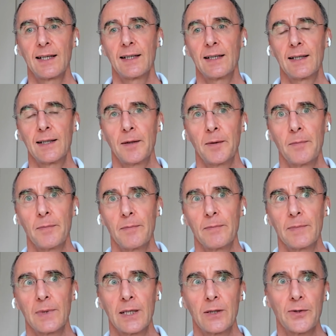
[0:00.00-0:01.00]

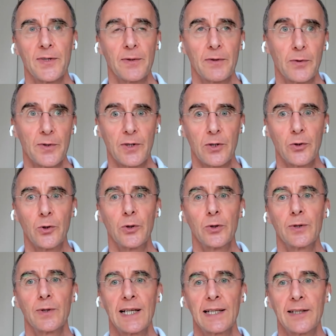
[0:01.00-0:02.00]
Um, and also, of course,
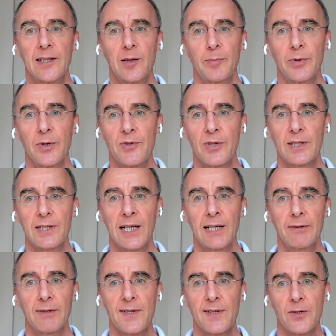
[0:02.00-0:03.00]
Google had their project
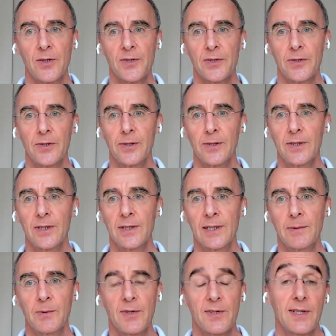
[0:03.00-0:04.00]
Aristotle,
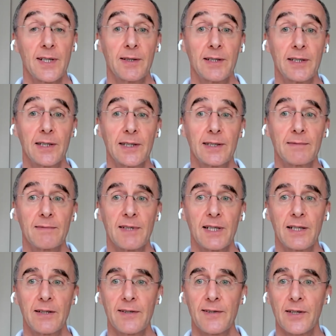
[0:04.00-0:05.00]
uh, which is now nearly
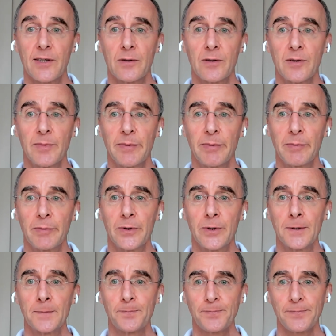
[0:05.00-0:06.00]
10 years ago or maybe
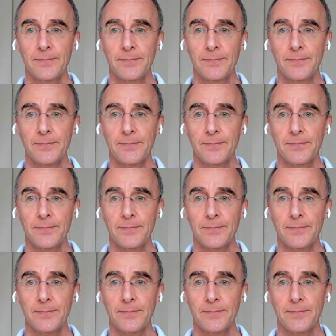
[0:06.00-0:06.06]
more.